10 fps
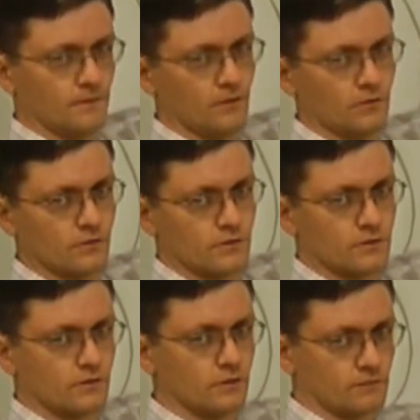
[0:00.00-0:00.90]
along
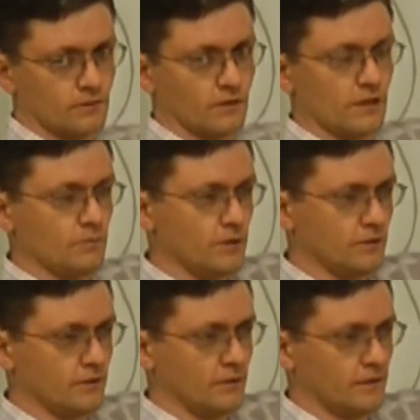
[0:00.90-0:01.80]
this interval
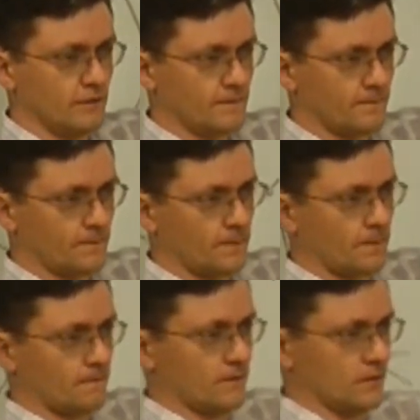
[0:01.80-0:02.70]
AB,
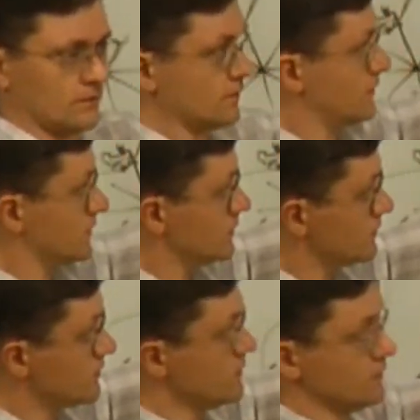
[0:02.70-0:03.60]
and that
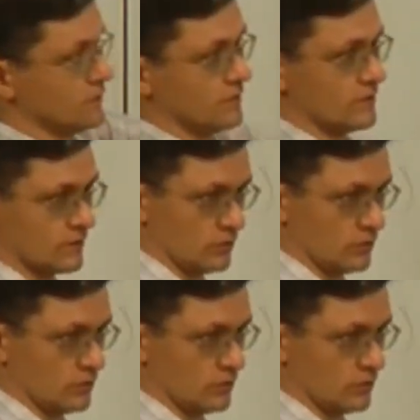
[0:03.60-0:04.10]
t is